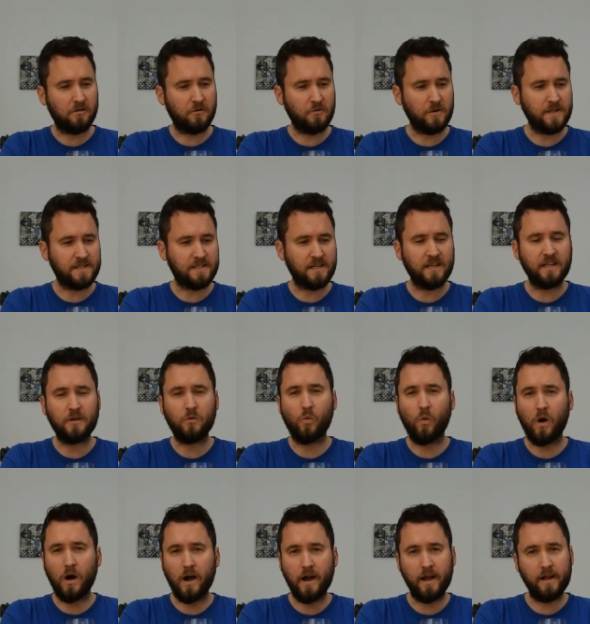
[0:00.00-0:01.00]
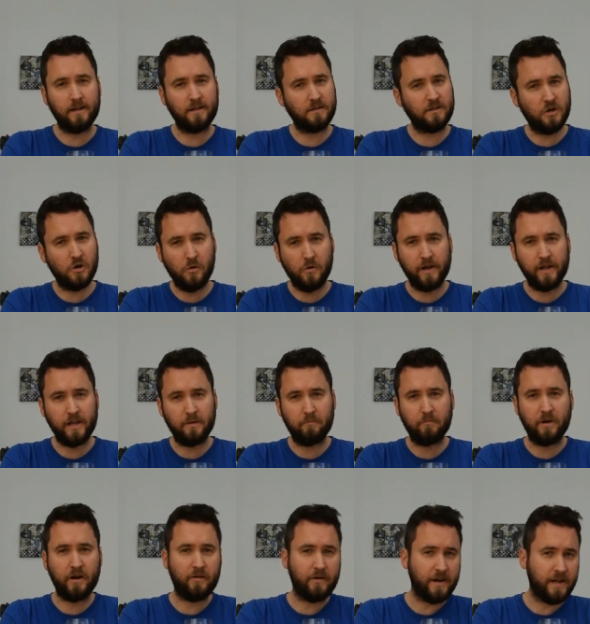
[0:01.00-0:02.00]
Riesling wine going
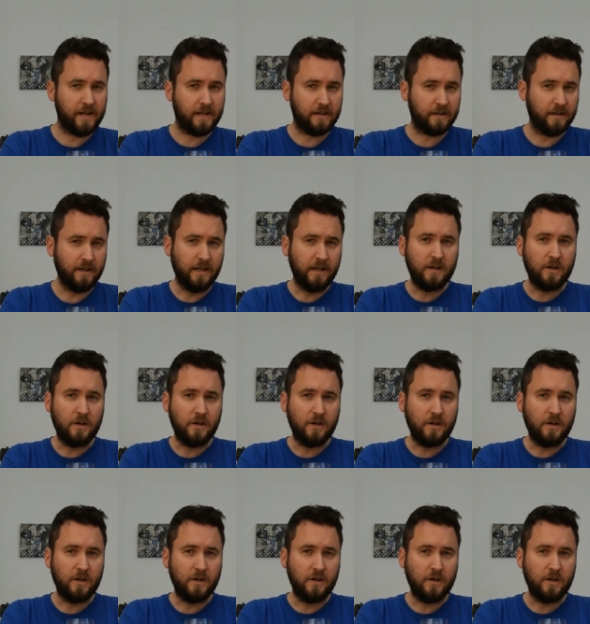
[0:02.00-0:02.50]
pairing